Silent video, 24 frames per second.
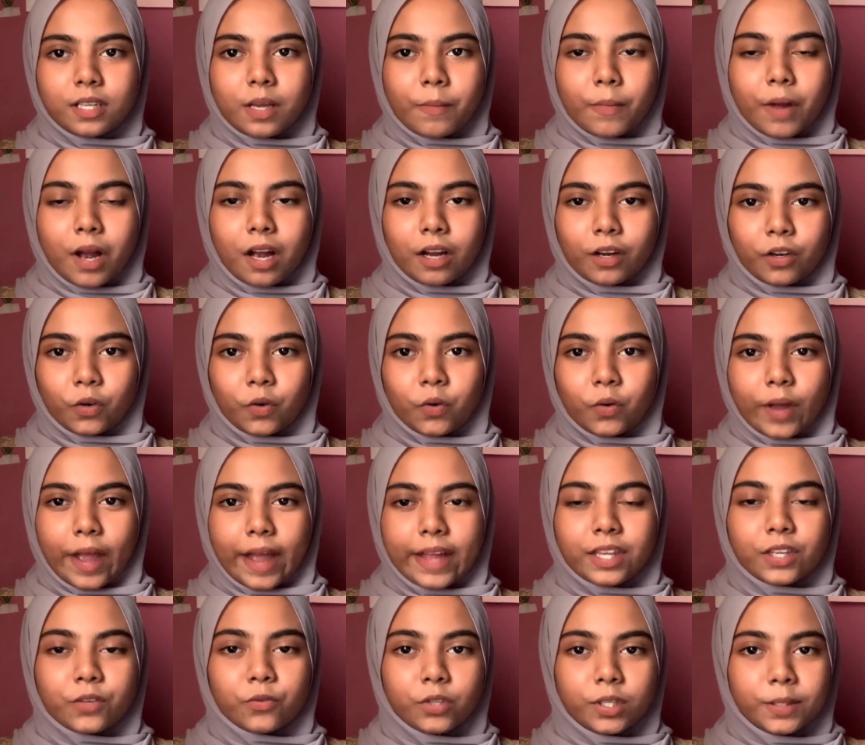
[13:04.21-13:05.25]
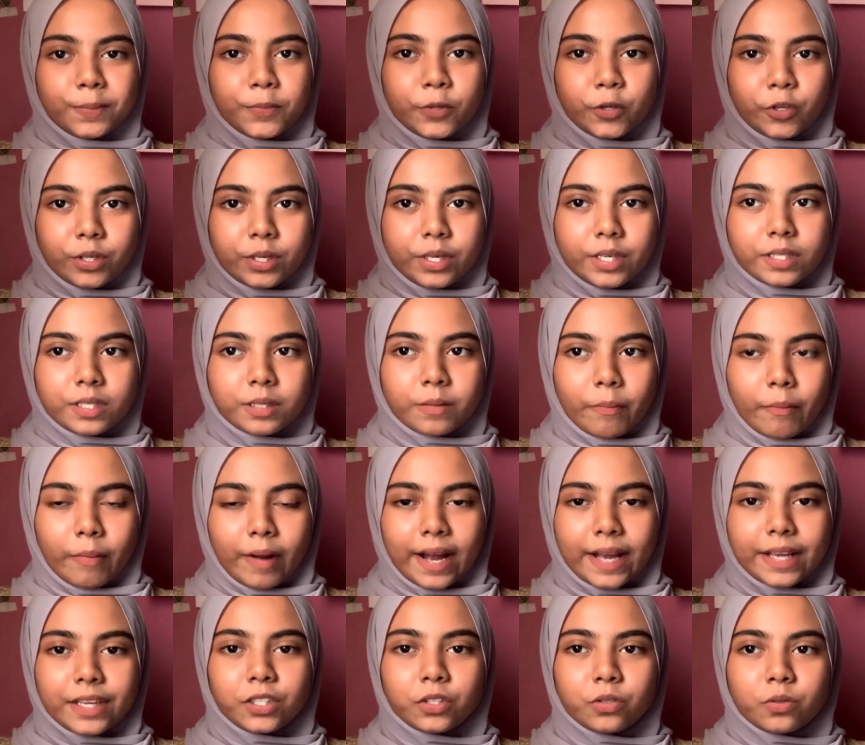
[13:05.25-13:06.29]
are grown and reproduced by
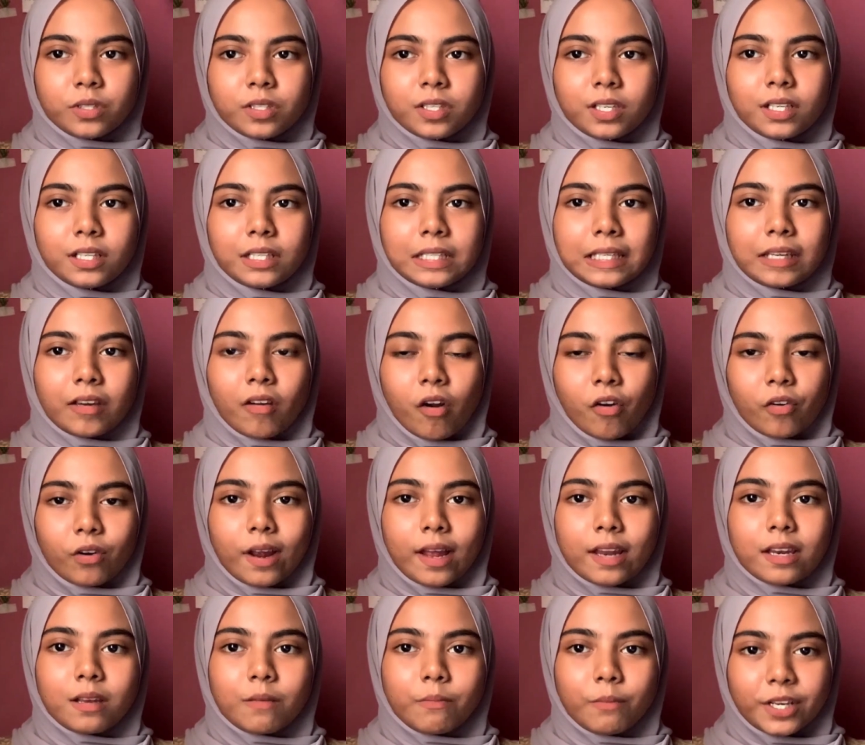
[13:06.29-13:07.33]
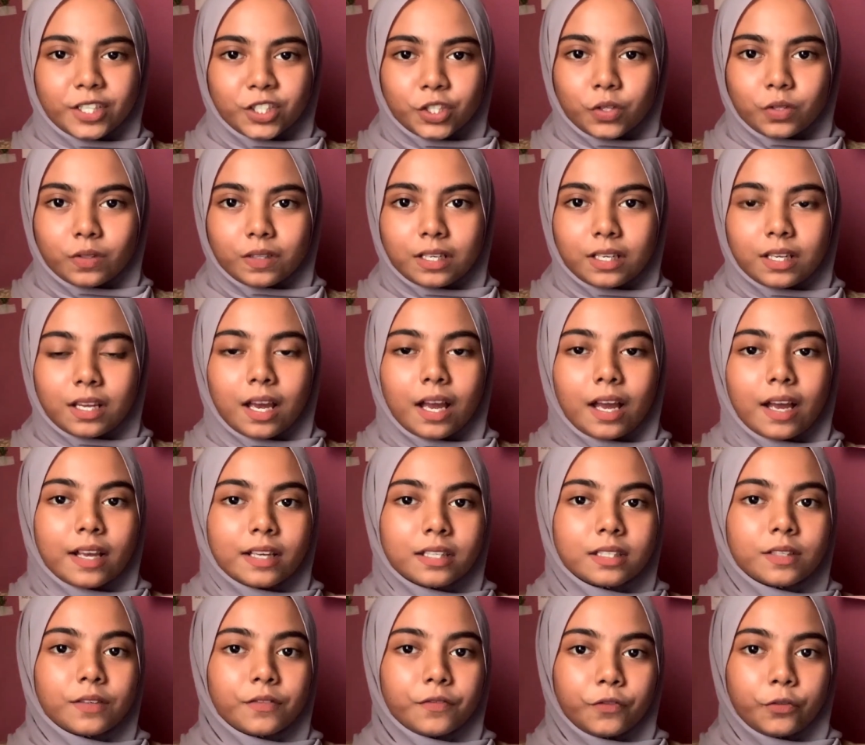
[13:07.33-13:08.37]
using the organic material as
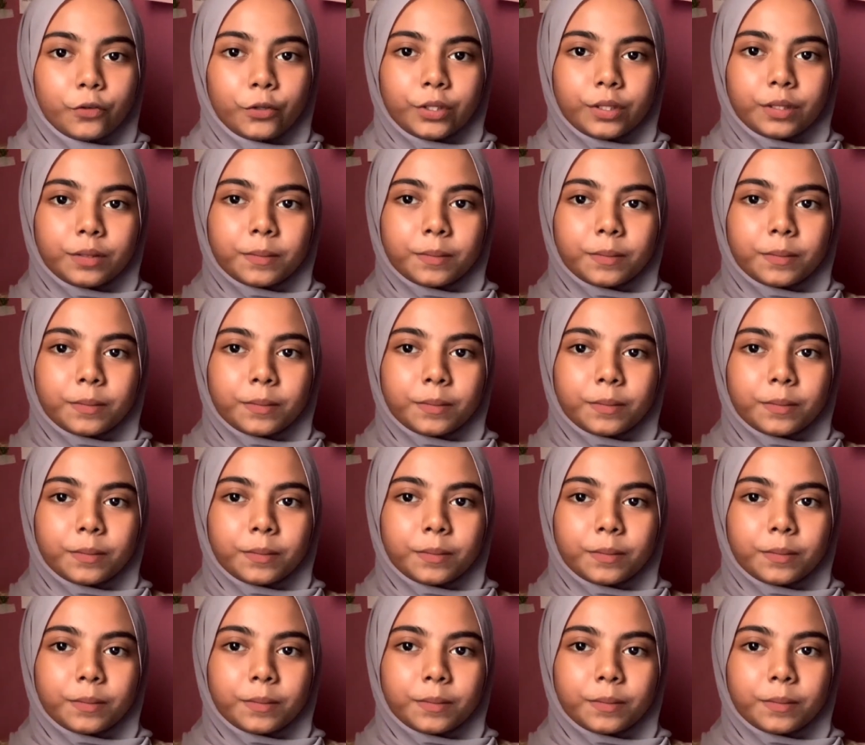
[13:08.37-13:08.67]
food.